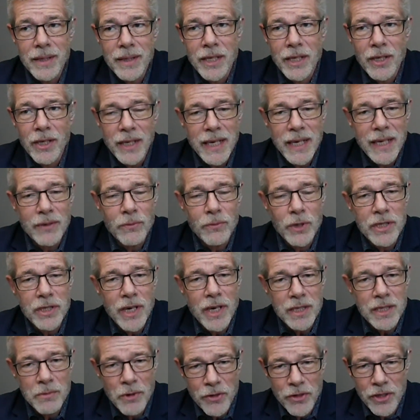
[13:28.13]
again, we
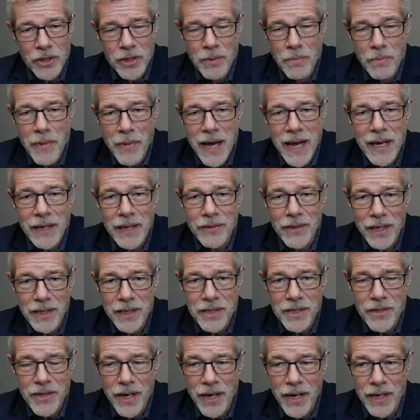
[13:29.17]
talked about the demand
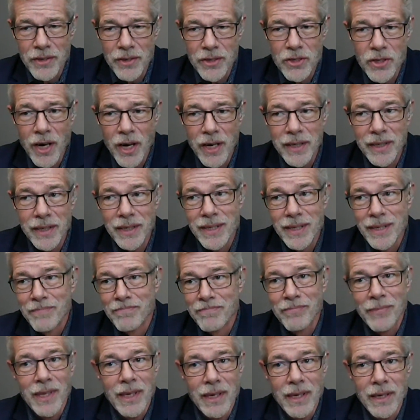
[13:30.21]
that's there, and there's not
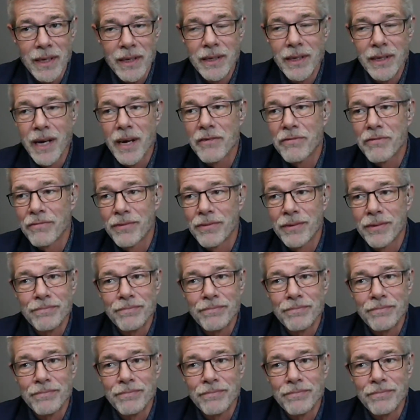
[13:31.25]
enough,